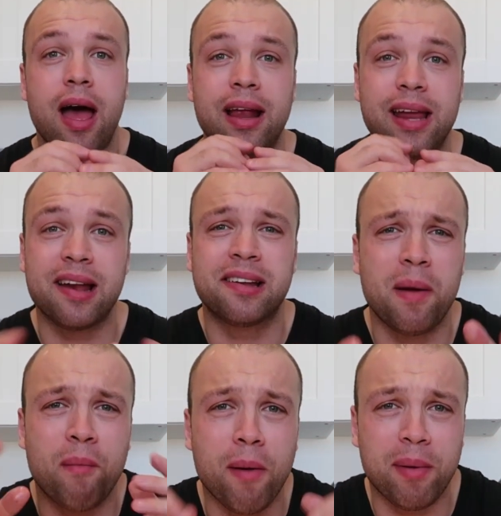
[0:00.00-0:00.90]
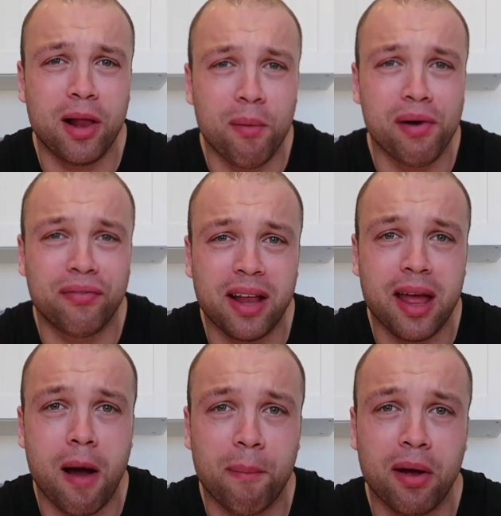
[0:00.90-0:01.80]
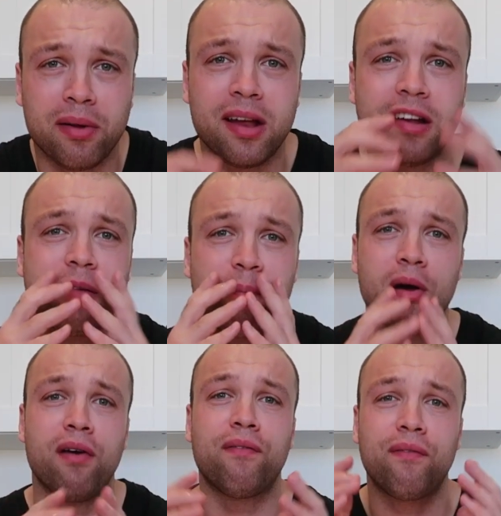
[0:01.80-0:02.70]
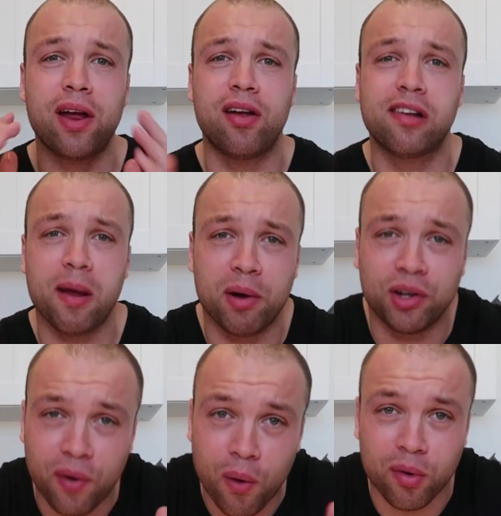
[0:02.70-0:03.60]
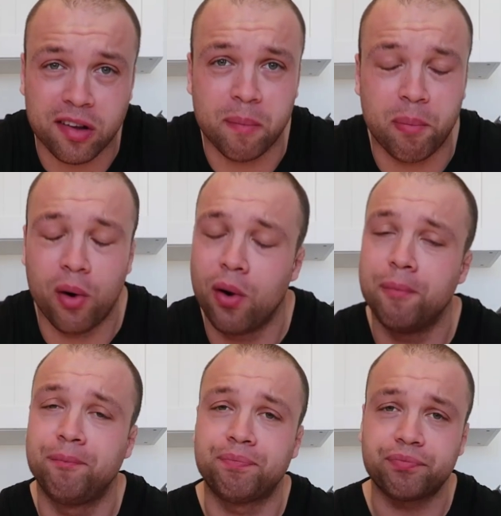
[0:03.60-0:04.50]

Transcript: And yes, it might be a little bit of a late upload this, but thank you so much for all the support.